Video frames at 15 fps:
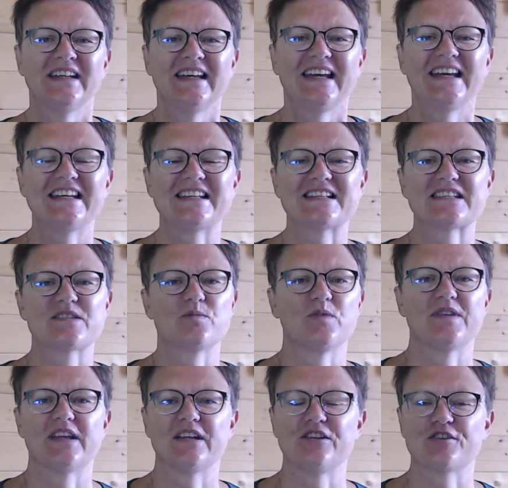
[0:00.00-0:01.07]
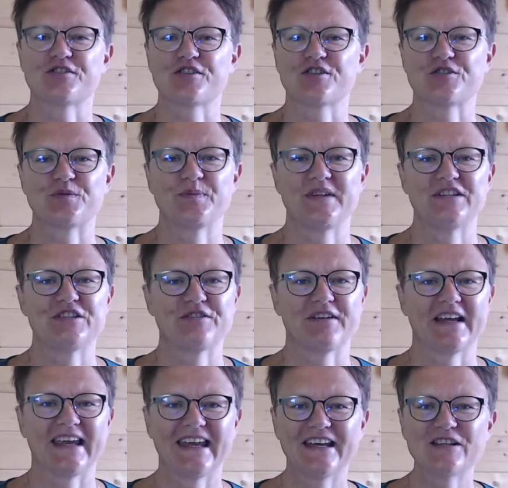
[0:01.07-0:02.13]
It's within your social media
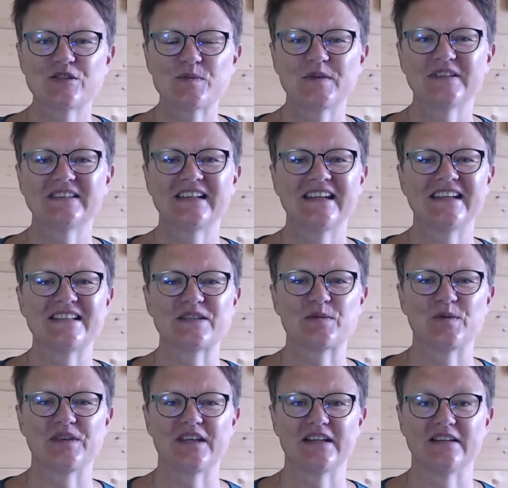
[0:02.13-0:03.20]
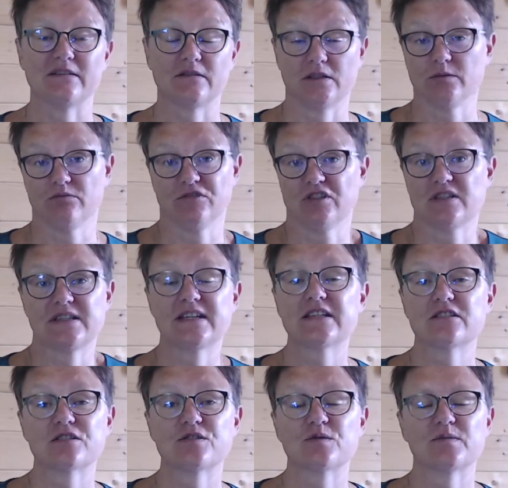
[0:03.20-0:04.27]
engagement, it's within your
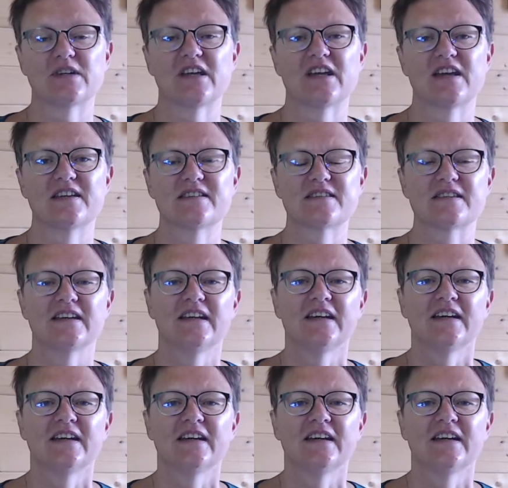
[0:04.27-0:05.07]
status updates,